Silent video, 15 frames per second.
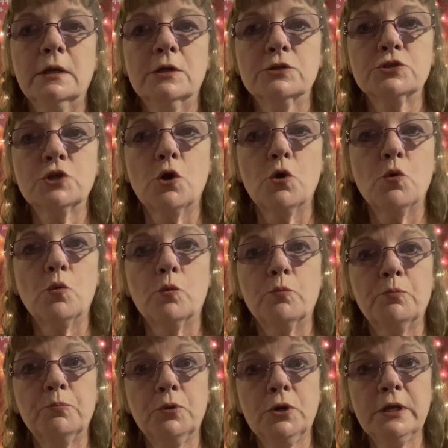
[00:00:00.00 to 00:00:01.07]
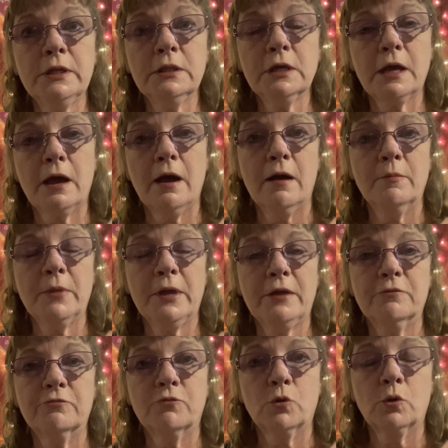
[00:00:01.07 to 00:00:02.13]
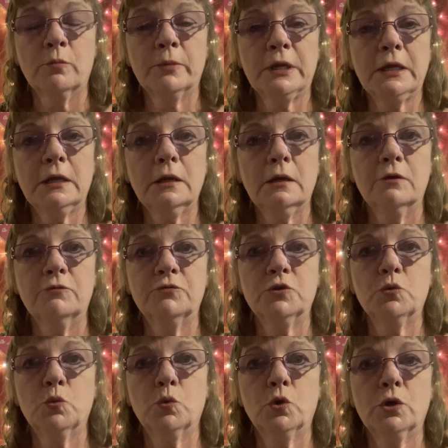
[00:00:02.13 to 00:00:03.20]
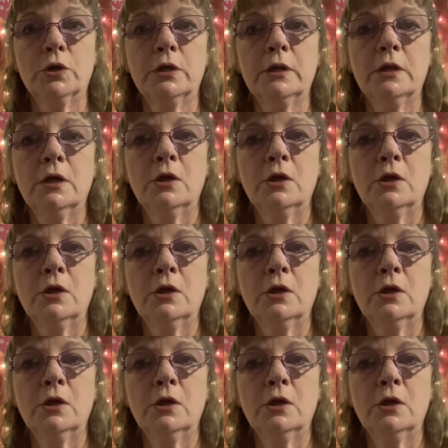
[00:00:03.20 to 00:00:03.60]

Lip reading: So put in the comment for me, if you would,